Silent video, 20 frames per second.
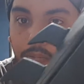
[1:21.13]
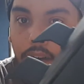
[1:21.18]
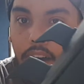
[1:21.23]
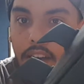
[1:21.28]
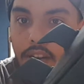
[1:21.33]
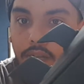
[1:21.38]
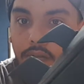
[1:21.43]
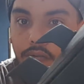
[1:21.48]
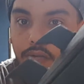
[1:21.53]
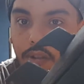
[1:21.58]

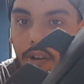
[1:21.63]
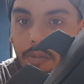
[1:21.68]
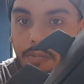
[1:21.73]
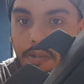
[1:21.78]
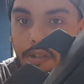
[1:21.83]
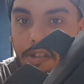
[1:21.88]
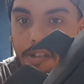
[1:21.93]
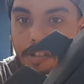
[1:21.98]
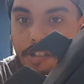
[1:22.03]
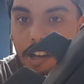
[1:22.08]
pattern from
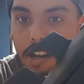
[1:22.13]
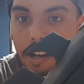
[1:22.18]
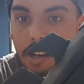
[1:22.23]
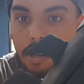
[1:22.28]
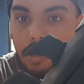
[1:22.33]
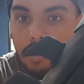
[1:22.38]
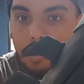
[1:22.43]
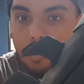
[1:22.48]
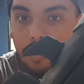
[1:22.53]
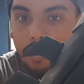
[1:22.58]
the
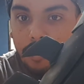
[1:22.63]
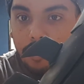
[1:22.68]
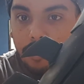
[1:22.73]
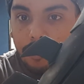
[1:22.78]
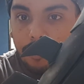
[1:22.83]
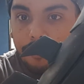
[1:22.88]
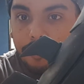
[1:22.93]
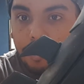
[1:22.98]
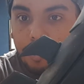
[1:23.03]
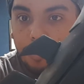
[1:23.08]
design on the
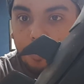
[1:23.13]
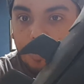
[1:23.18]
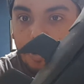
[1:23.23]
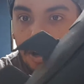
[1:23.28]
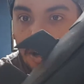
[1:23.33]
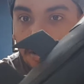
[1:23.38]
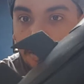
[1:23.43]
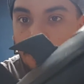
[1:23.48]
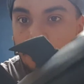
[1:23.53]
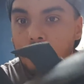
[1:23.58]
new 52
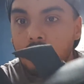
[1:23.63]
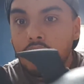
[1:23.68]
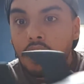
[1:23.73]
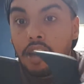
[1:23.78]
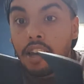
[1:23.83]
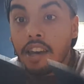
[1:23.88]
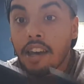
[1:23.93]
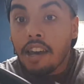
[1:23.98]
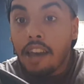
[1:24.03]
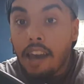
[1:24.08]
gauntlets,
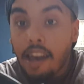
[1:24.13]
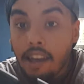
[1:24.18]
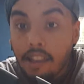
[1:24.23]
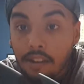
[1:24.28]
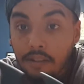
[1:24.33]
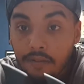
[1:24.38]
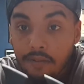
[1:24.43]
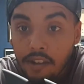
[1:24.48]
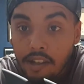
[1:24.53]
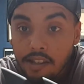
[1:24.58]
and
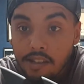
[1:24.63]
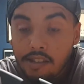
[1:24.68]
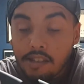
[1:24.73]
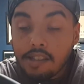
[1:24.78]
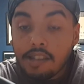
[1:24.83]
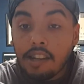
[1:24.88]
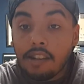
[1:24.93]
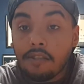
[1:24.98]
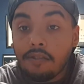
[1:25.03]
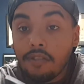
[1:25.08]
the fins.
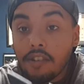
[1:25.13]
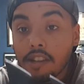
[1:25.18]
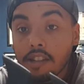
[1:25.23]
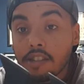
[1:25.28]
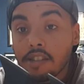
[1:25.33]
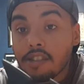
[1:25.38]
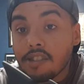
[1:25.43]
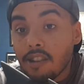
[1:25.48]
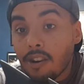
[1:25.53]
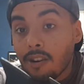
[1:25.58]
Now the
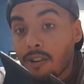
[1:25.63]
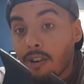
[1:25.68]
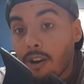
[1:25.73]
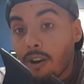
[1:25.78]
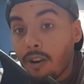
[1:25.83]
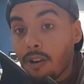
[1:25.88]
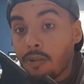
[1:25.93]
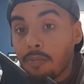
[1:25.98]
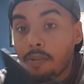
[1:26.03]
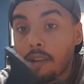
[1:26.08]
fins are
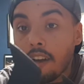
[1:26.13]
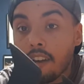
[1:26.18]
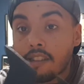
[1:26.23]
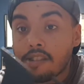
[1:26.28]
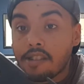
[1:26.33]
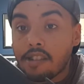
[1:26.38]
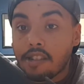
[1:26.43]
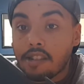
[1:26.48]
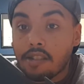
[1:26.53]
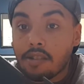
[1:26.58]
hard
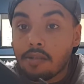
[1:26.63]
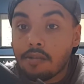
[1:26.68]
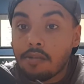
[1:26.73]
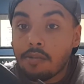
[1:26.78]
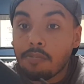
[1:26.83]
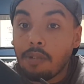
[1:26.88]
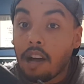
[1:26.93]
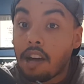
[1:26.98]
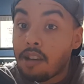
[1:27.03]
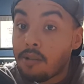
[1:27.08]
plastic,
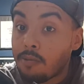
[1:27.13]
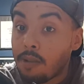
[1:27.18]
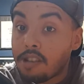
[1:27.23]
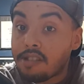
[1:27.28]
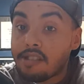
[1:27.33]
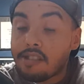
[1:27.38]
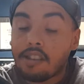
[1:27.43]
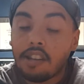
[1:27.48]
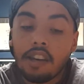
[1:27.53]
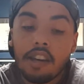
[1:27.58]
probably
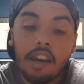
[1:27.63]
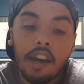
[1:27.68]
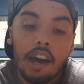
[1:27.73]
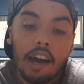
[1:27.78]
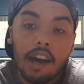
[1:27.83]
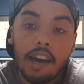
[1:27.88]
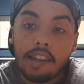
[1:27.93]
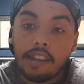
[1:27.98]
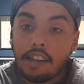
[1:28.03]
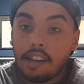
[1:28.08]
resin.
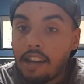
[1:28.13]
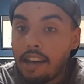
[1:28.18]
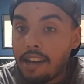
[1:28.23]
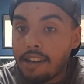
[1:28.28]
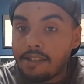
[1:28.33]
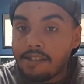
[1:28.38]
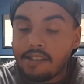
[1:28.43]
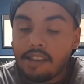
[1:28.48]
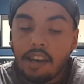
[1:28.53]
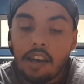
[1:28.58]
I didn't
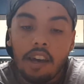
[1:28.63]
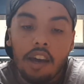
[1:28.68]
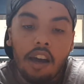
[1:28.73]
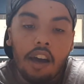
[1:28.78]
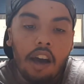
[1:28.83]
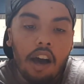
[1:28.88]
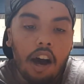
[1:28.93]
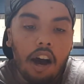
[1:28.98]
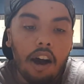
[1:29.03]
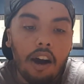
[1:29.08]
ask.
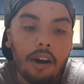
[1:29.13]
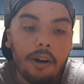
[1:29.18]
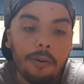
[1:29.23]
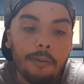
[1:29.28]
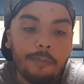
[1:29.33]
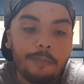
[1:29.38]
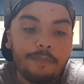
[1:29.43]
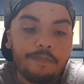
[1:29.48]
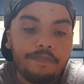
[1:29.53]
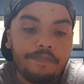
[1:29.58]

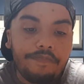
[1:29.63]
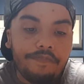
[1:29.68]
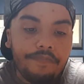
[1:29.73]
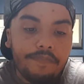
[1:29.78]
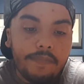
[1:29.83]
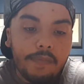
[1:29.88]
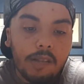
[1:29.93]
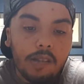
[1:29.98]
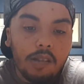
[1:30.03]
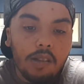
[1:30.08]

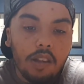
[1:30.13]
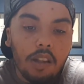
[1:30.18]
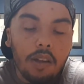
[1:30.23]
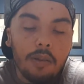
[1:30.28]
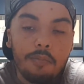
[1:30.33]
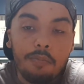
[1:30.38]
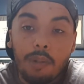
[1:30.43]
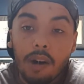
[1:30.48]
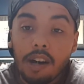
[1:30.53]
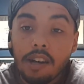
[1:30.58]

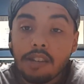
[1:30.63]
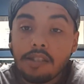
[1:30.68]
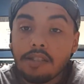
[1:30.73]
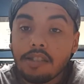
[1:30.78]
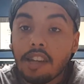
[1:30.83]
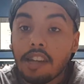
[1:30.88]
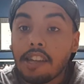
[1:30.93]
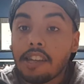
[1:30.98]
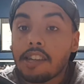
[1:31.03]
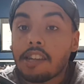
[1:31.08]
But
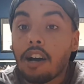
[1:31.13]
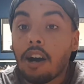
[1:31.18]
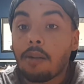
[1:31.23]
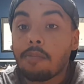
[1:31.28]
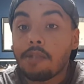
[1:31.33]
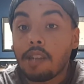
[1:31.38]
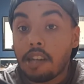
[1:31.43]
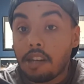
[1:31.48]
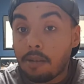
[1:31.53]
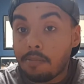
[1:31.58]
they come
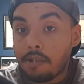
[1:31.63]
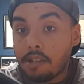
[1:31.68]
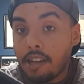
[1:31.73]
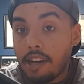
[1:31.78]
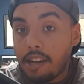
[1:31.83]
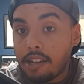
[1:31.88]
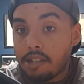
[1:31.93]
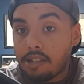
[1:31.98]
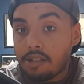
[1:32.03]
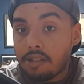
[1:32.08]

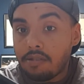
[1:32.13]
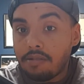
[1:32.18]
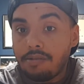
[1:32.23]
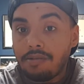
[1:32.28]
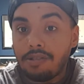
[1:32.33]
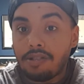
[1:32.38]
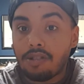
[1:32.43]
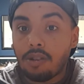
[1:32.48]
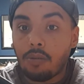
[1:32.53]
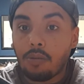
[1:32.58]
detached.
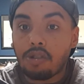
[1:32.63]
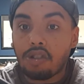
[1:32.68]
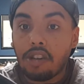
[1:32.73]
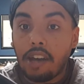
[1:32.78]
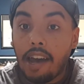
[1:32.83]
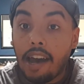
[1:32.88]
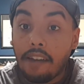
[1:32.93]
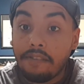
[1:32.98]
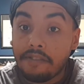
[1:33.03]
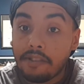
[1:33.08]
So what you
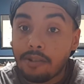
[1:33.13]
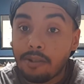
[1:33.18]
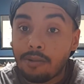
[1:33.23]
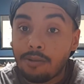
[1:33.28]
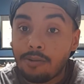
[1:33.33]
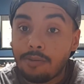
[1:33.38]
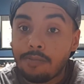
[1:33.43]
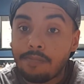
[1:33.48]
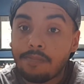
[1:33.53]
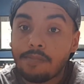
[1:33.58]
have to
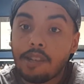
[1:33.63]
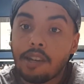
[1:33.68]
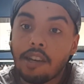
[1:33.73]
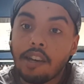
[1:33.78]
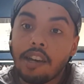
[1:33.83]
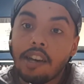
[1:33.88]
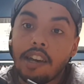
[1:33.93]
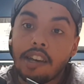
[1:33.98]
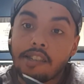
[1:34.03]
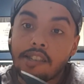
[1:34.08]
do
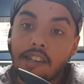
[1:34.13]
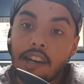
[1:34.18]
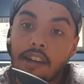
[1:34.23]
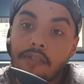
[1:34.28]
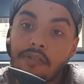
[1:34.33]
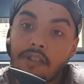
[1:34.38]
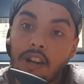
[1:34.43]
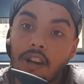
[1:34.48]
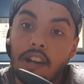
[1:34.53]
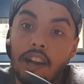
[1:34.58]
is you gotta
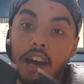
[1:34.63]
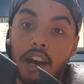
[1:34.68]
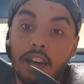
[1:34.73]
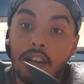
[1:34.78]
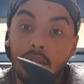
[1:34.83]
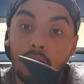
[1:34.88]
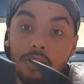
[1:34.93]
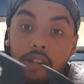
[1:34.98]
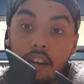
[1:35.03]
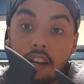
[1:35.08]
figure out how
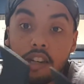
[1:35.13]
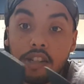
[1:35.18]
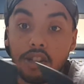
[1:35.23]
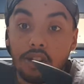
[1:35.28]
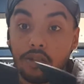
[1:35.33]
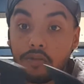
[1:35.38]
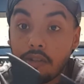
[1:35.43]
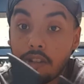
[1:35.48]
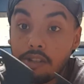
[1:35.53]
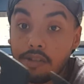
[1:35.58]
you're attaching
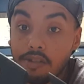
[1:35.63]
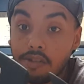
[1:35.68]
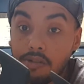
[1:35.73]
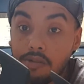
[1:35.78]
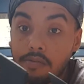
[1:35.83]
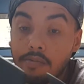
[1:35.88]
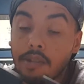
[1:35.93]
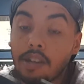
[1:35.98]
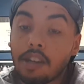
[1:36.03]
your fins.